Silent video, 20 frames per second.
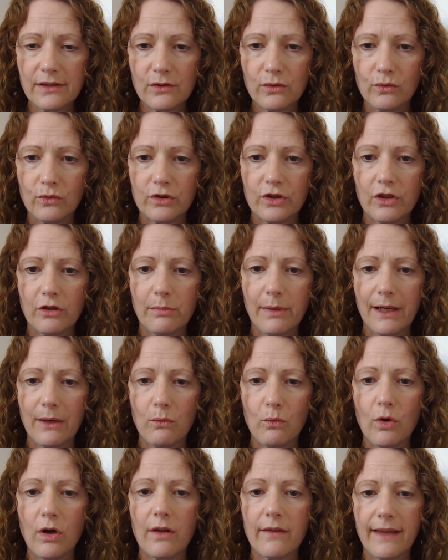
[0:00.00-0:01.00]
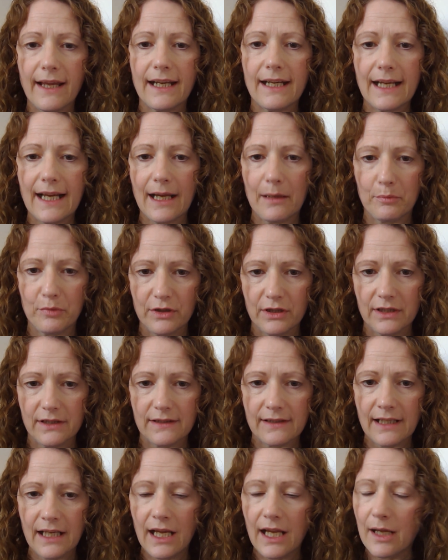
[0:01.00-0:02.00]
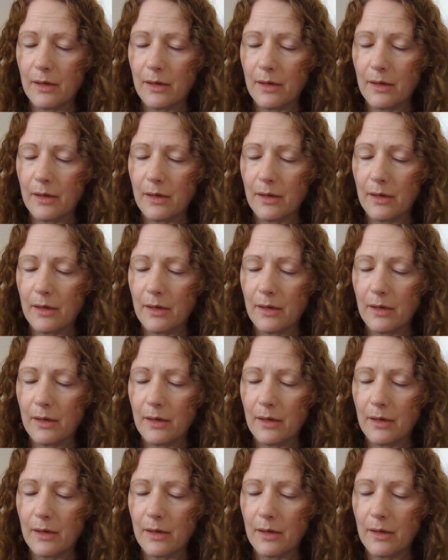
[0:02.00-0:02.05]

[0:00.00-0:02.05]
talk to you about what then happens,